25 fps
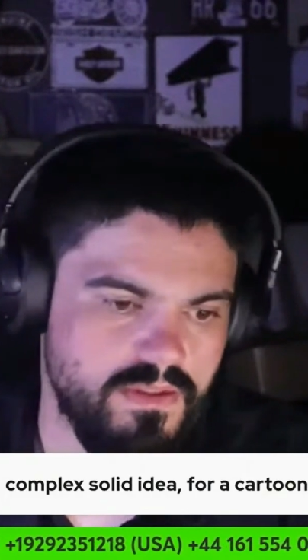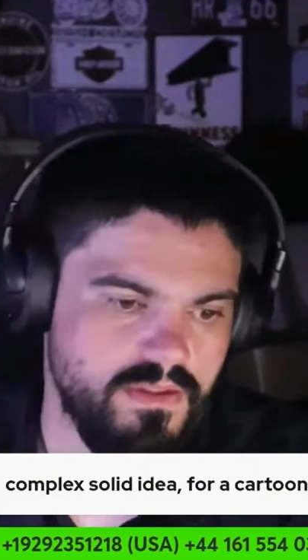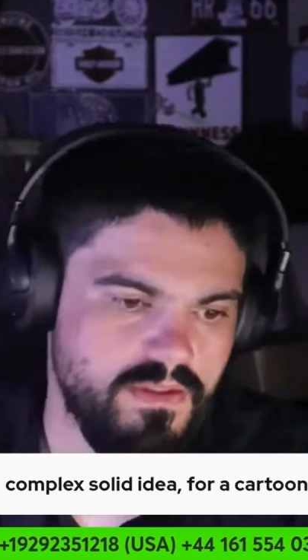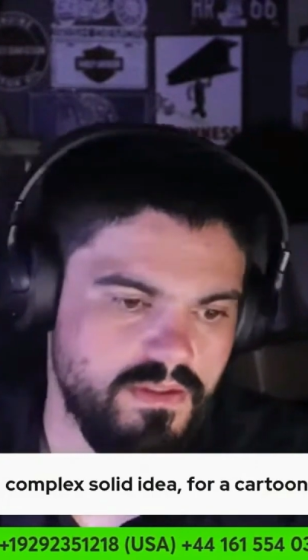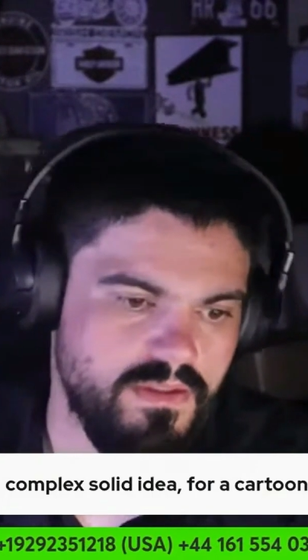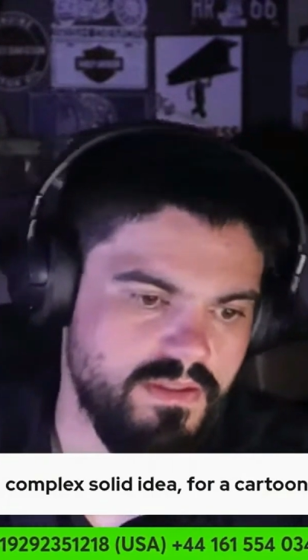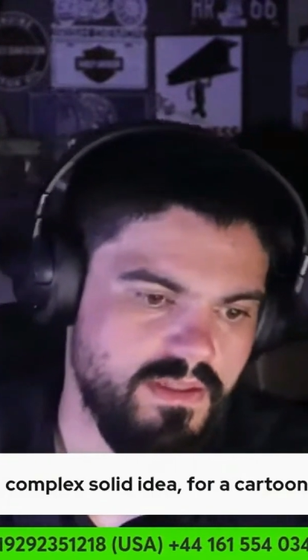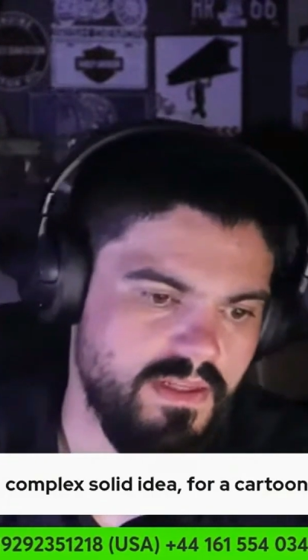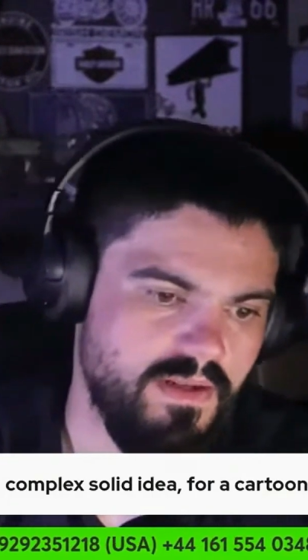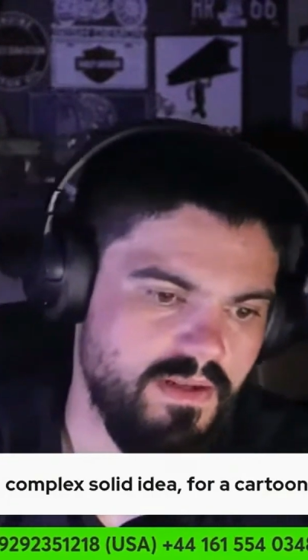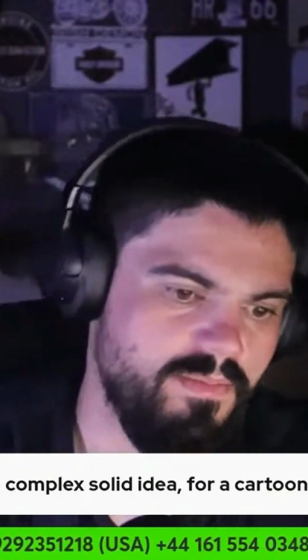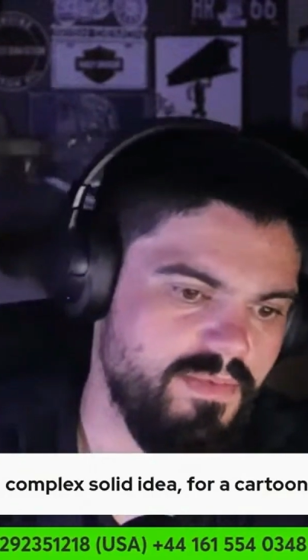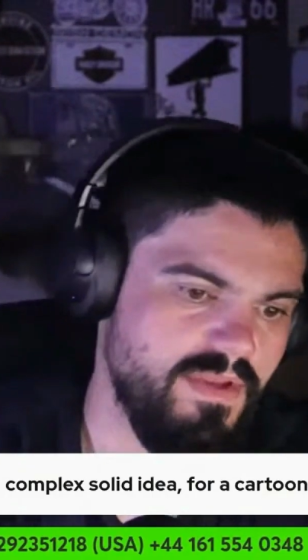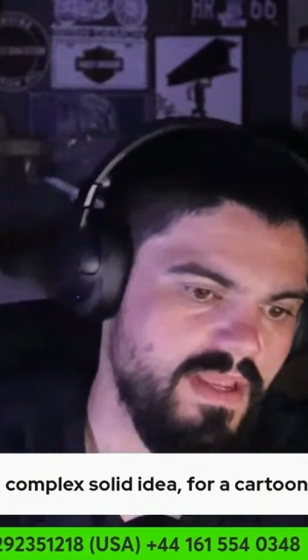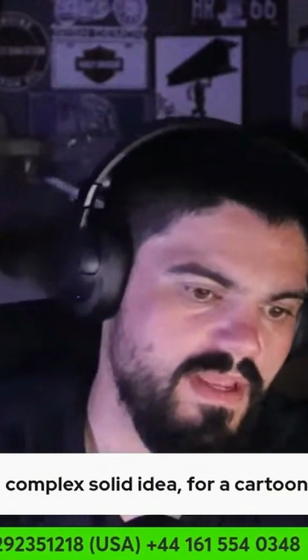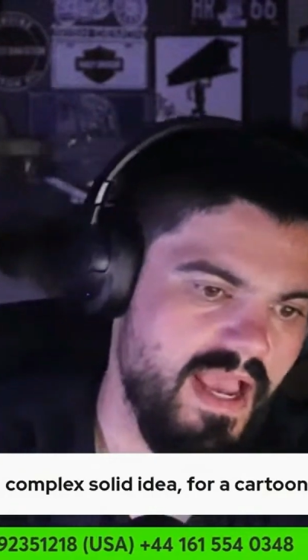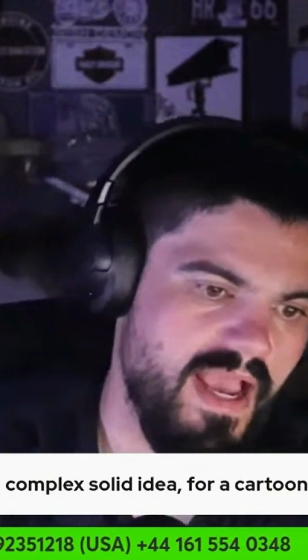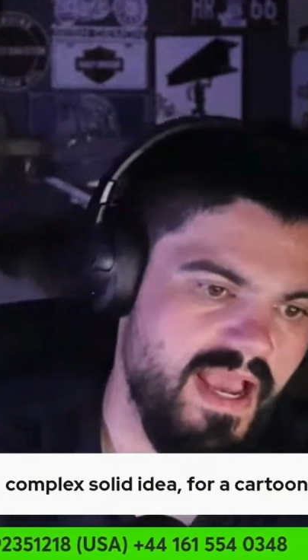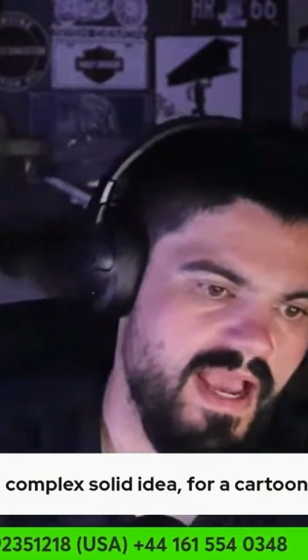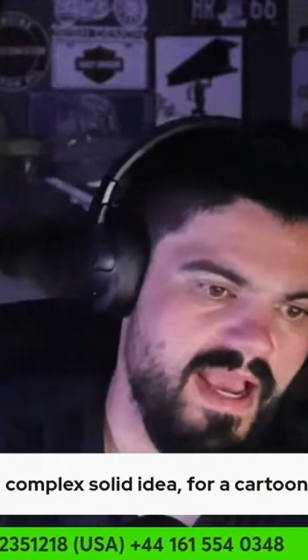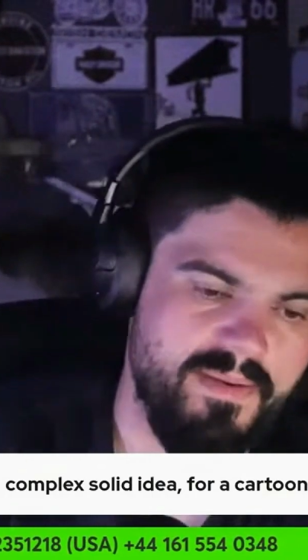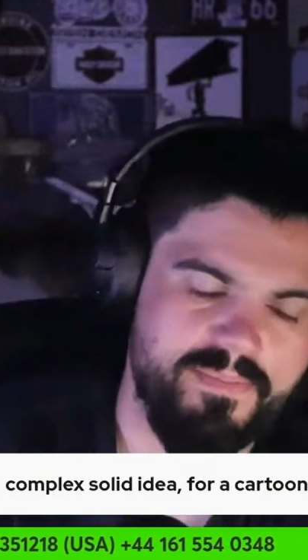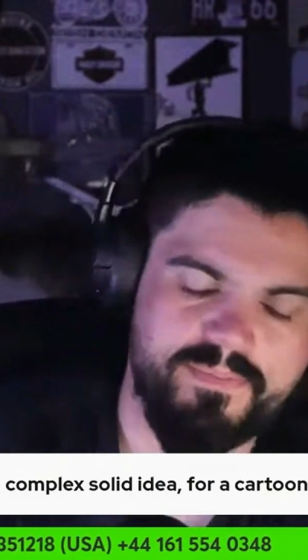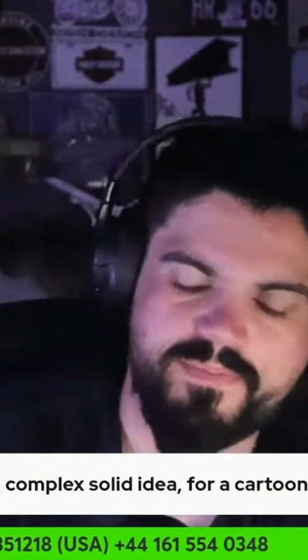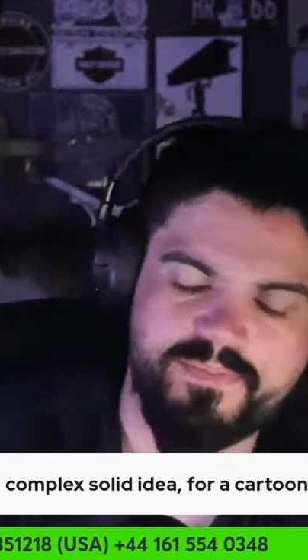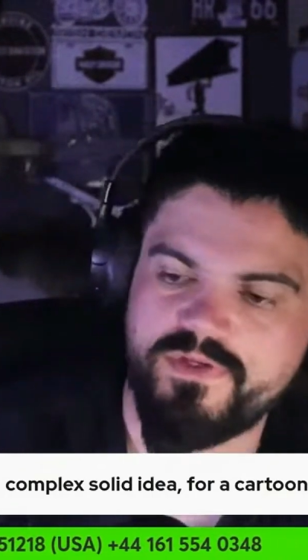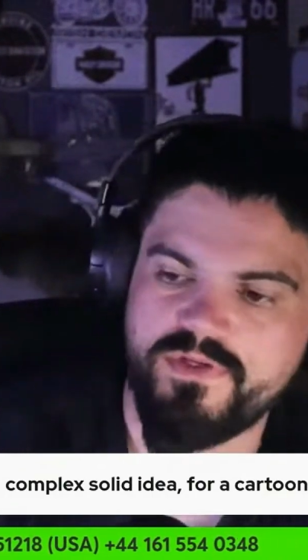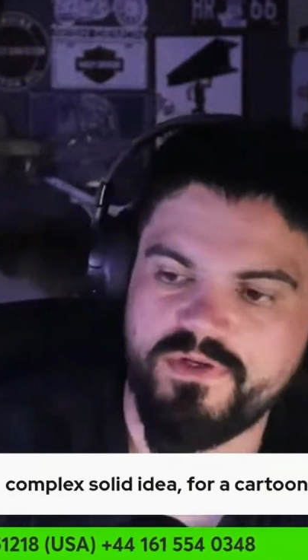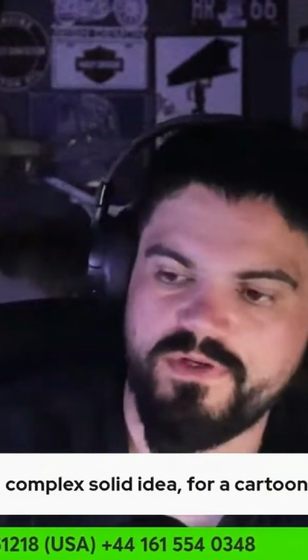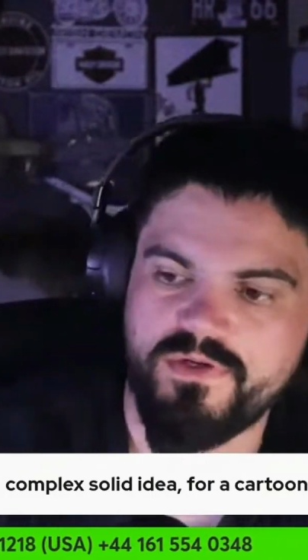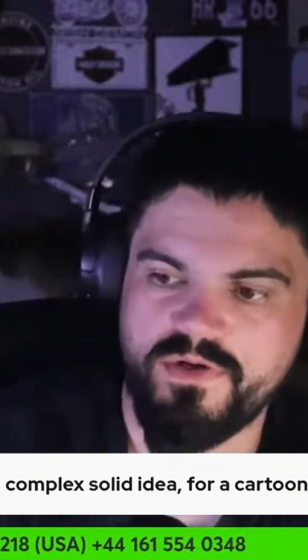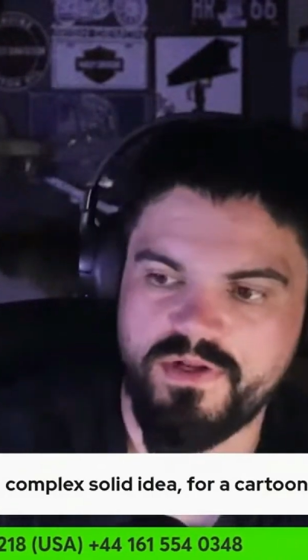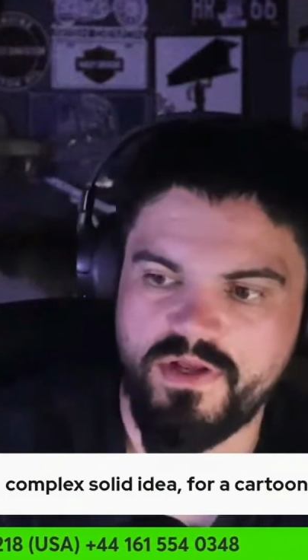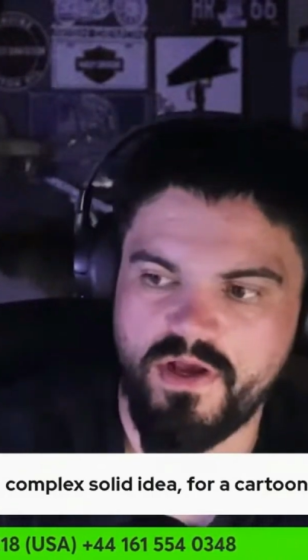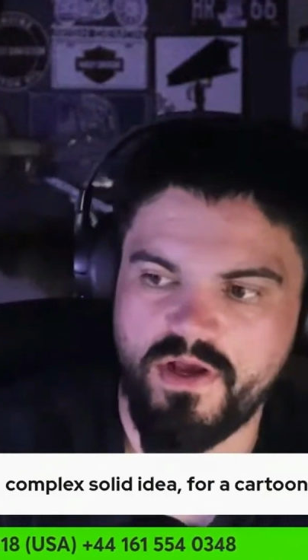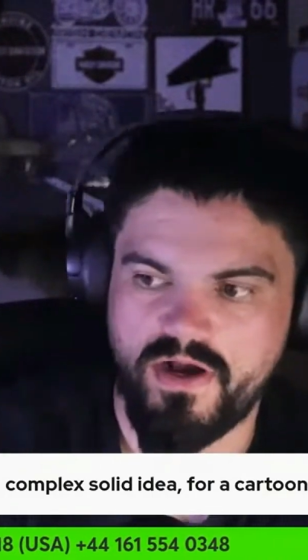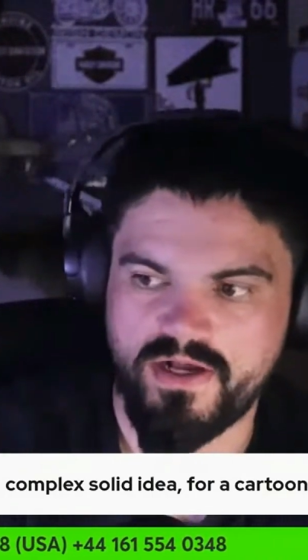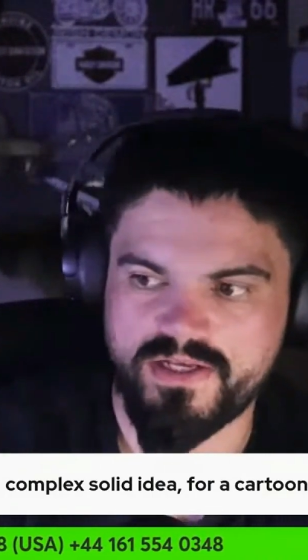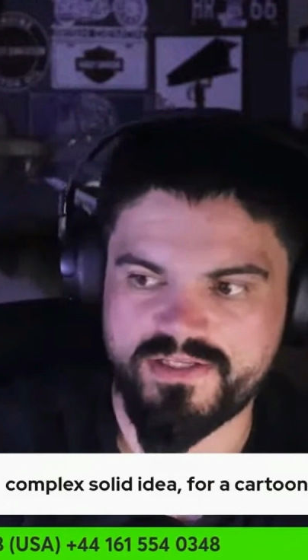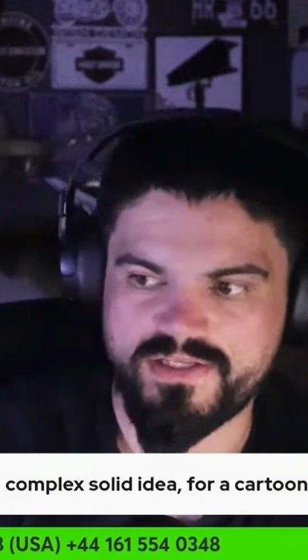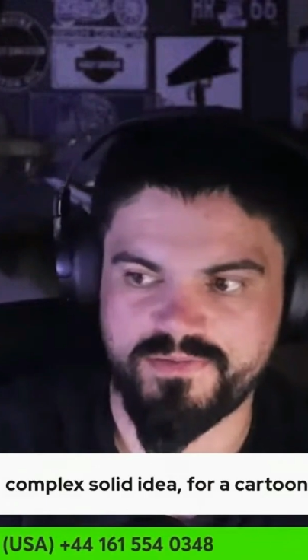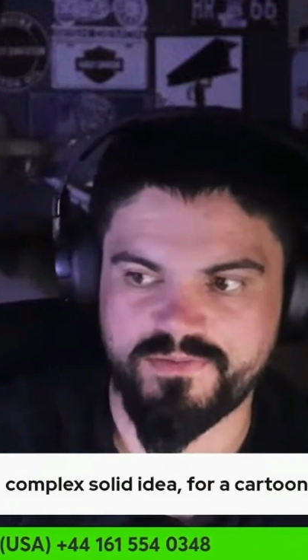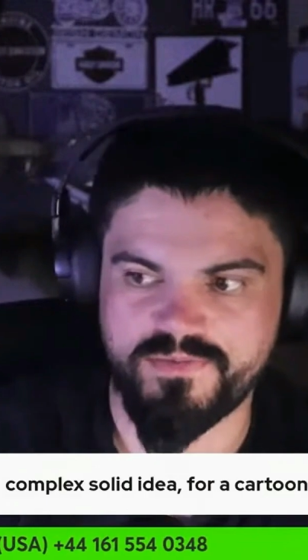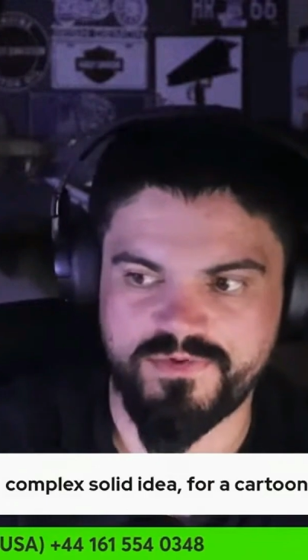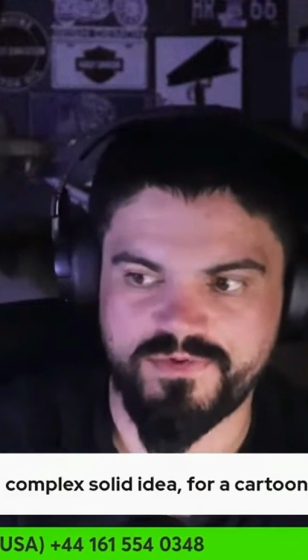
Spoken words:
That'd be absolutely awesome.